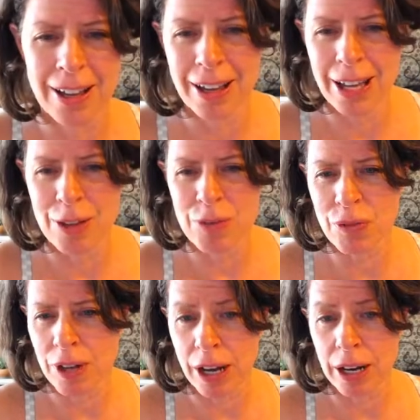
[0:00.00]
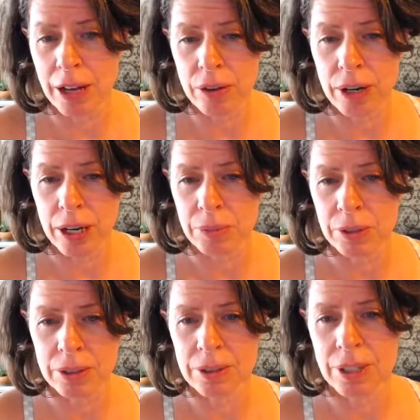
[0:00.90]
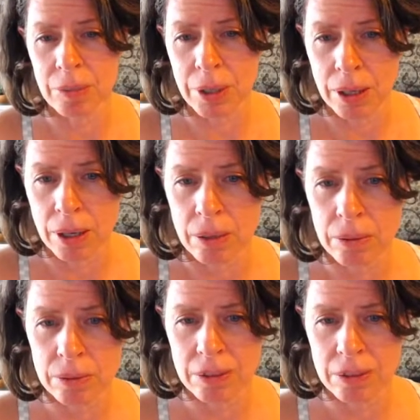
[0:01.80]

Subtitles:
if you've got other options, let me know.